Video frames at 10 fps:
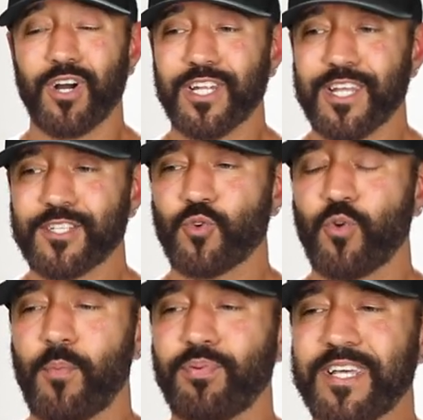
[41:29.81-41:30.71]

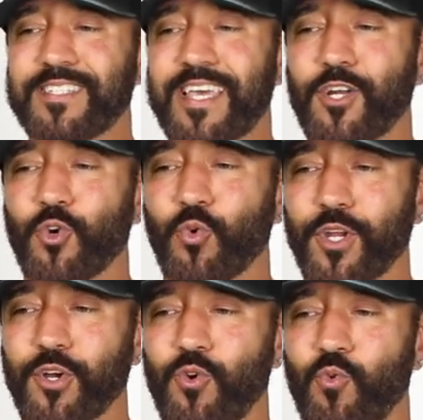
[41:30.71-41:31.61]
Cholesterol plays a
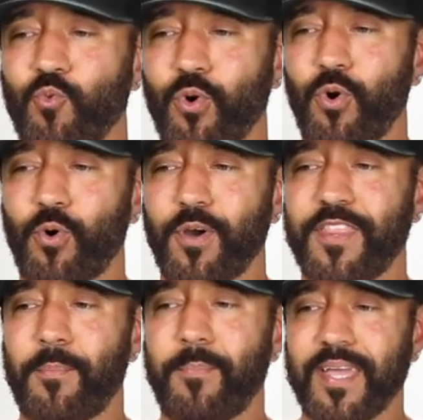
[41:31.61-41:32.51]
critical role
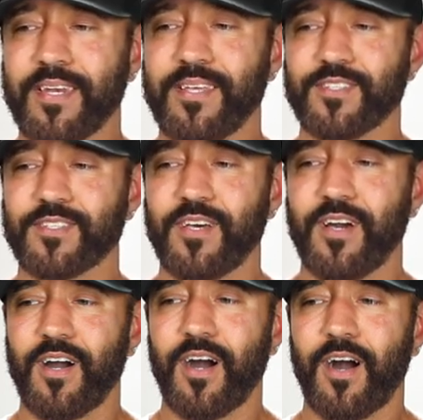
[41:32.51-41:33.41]
in the maintenance
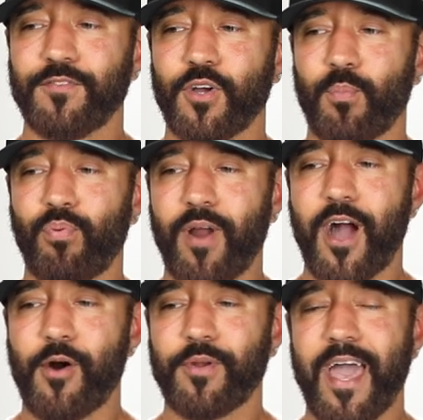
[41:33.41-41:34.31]
of your
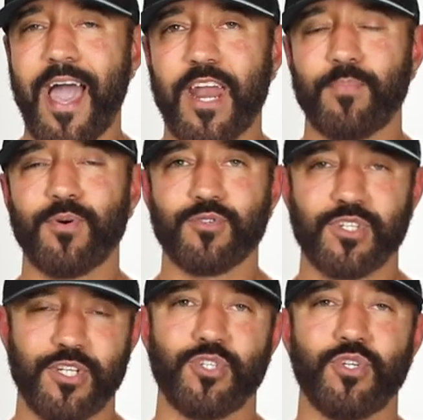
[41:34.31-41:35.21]
brown adipose
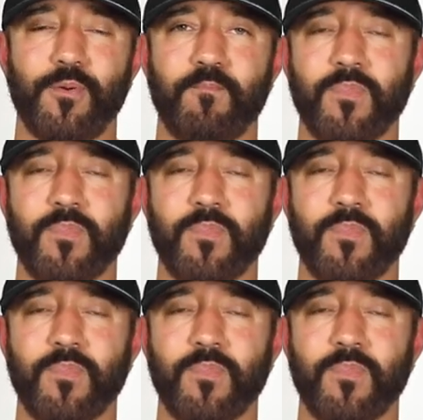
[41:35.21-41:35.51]
tissue.